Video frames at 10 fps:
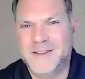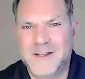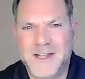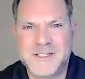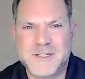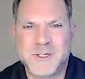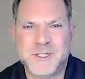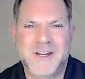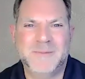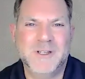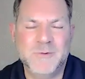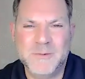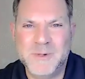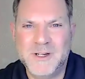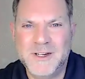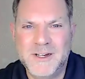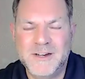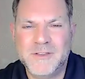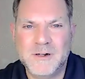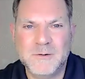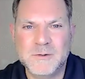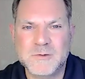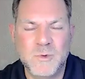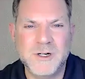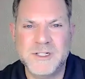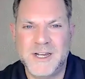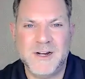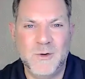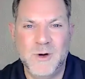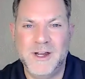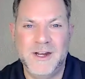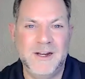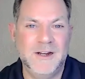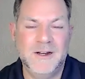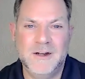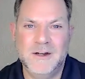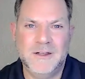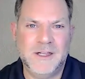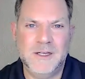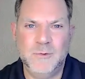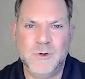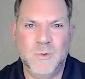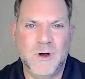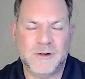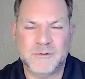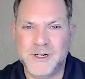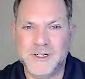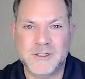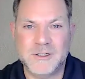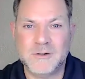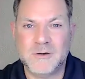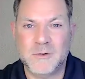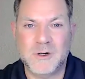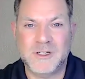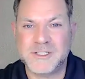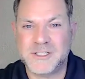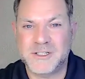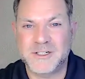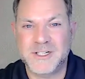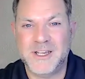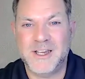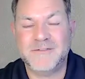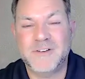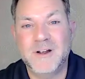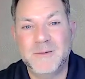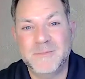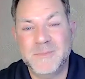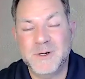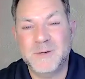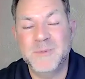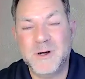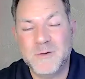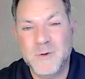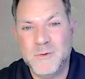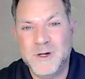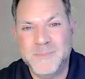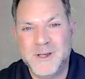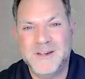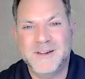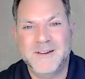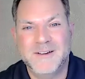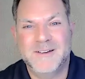then the last question, Emily, would be if there was one takeaway that you would want a reader or a listener to get from your book, what would it be?